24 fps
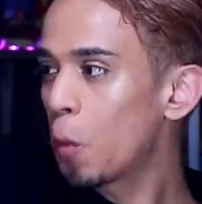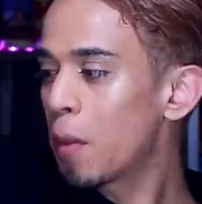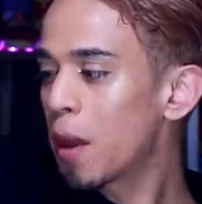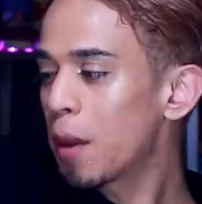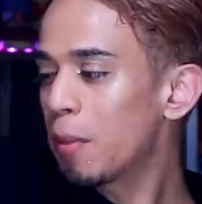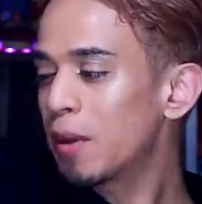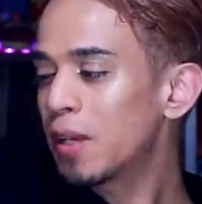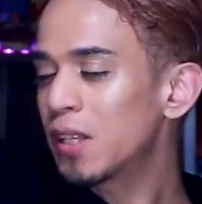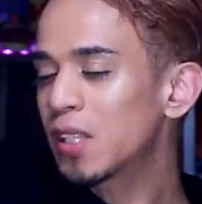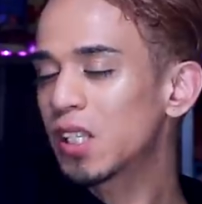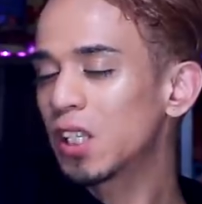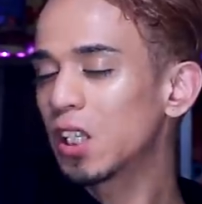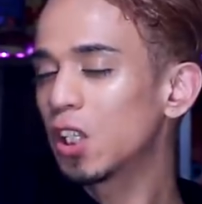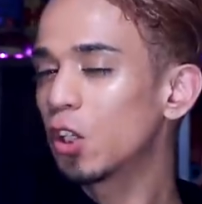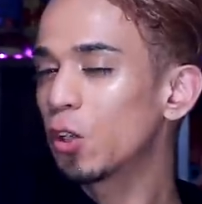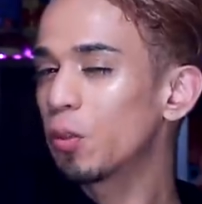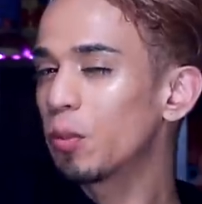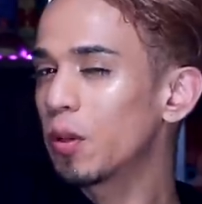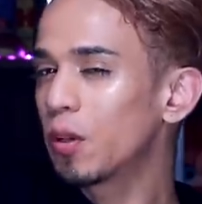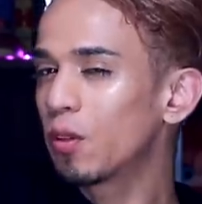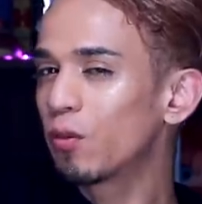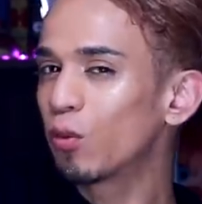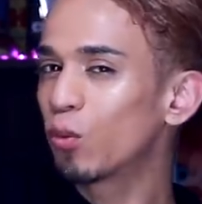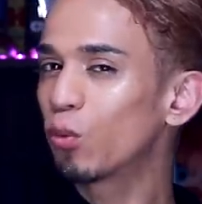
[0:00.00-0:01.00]
maybe it's a little
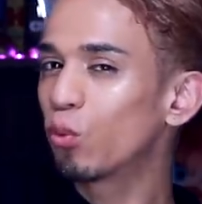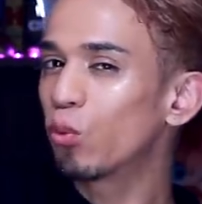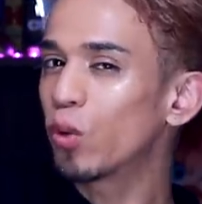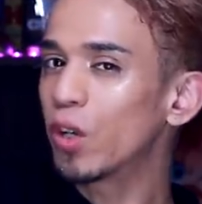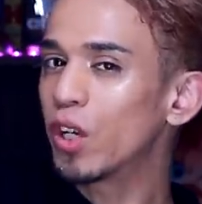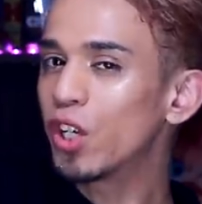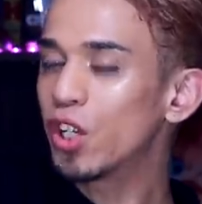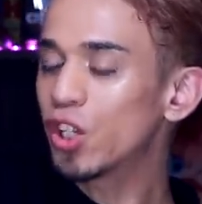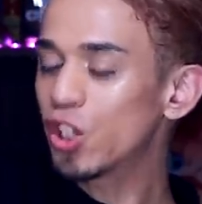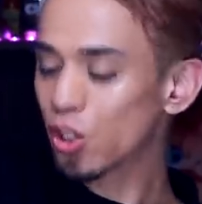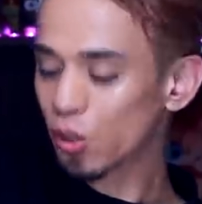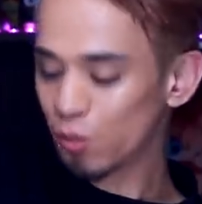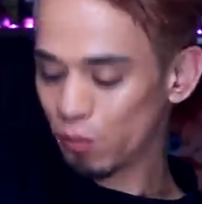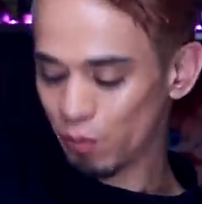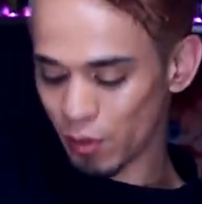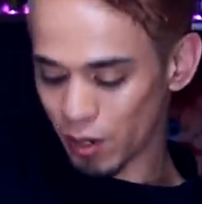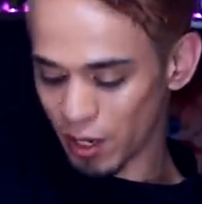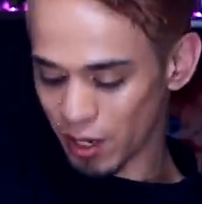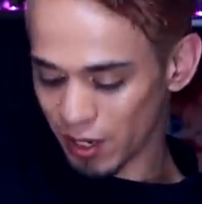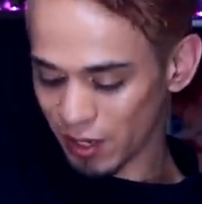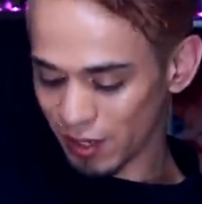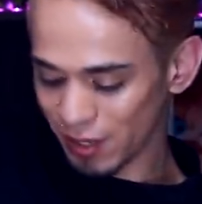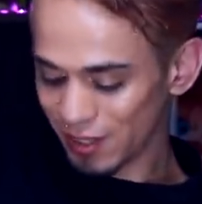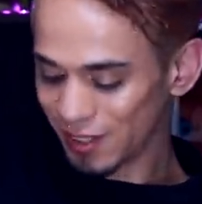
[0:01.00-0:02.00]
bit overreach,
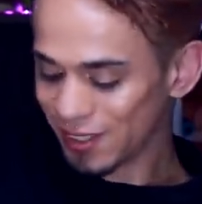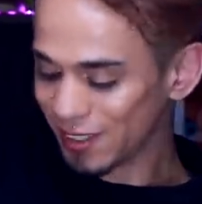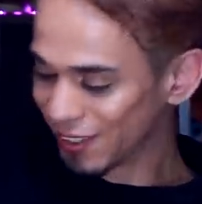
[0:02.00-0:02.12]
but